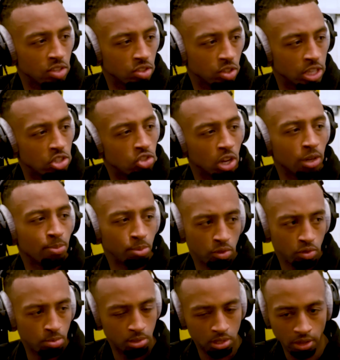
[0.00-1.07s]
So he's trying to prove
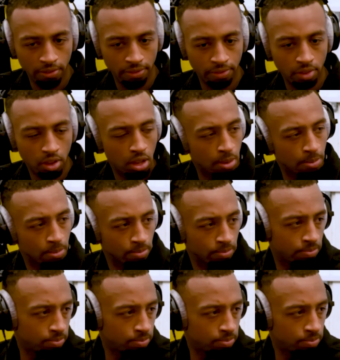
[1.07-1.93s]
himself from